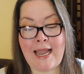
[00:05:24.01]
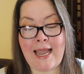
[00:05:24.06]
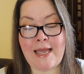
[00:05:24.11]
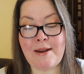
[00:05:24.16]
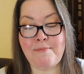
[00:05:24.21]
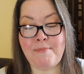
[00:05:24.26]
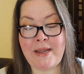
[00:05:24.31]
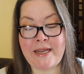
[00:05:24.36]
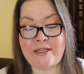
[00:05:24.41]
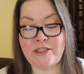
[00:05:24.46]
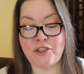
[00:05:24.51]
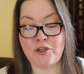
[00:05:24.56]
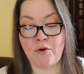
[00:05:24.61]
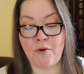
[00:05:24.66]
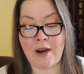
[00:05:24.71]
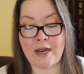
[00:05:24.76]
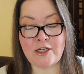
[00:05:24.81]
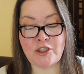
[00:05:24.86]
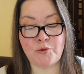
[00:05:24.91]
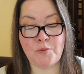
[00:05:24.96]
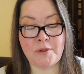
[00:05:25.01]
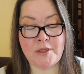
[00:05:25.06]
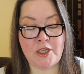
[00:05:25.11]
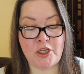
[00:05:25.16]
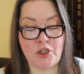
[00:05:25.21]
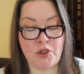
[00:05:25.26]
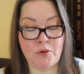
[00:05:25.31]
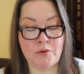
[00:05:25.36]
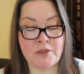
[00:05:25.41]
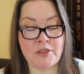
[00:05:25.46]
and may scratch with
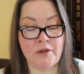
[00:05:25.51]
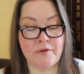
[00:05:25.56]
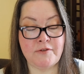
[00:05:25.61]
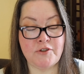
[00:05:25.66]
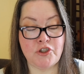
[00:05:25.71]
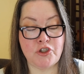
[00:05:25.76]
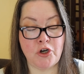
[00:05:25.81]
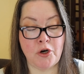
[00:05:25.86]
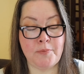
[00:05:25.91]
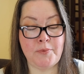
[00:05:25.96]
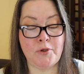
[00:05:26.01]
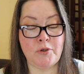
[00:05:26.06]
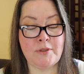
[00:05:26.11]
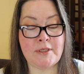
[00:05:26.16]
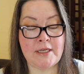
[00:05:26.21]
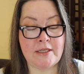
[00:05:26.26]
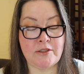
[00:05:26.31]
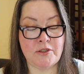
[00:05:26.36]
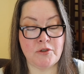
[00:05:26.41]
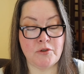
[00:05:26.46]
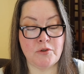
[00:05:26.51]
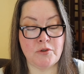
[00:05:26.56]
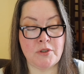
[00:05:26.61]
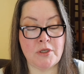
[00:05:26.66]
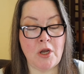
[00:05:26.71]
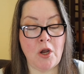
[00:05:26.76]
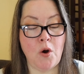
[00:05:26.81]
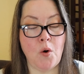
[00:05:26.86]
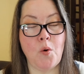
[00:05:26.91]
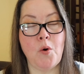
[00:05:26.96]
the use of sharp
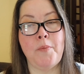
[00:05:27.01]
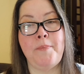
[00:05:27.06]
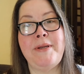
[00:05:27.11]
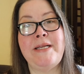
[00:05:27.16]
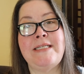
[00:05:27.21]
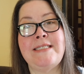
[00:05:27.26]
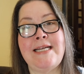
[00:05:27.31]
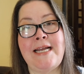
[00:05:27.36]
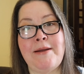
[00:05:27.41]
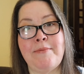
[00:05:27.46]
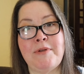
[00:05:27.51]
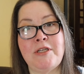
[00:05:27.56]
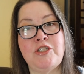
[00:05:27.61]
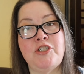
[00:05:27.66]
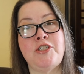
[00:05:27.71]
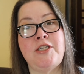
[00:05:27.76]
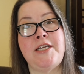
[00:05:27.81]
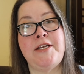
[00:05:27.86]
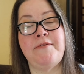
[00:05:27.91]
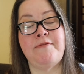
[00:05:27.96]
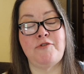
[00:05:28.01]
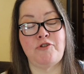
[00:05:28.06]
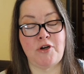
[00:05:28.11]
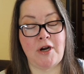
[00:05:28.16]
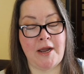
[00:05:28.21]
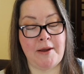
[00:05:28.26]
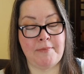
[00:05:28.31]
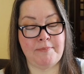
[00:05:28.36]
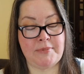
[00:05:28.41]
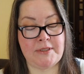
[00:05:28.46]
utensils or be damaged if
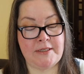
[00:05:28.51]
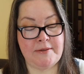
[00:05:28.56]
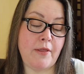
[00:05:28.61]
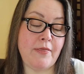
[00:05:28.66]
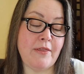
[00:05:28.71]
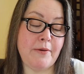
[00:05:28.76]
dropped.